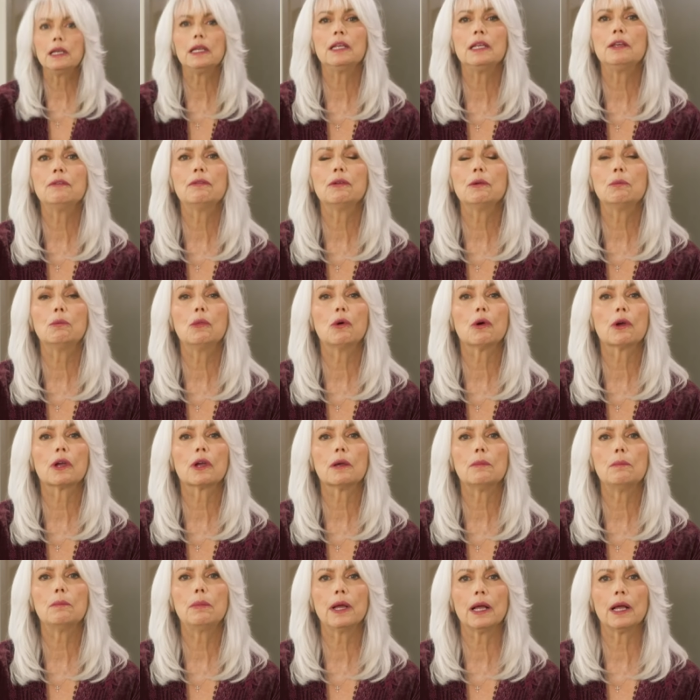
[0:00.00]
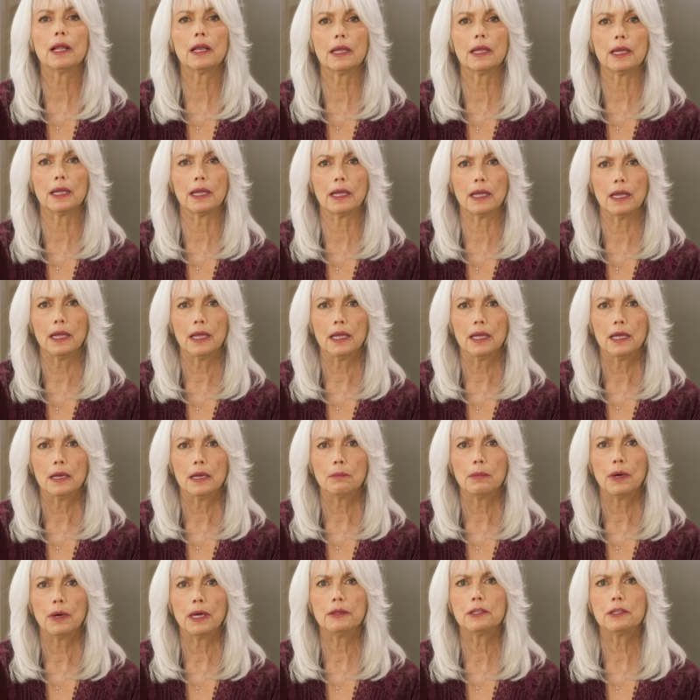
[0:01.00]
showcasing her enduring
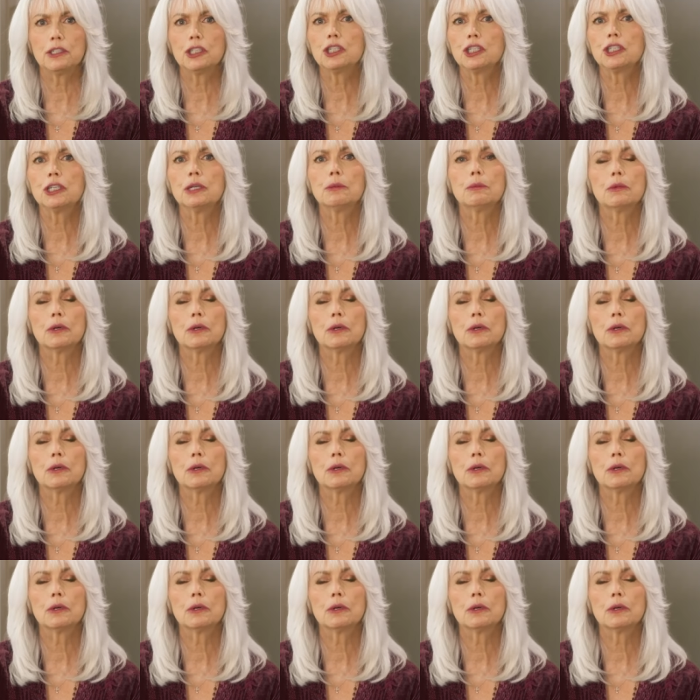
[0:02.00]
impact on the music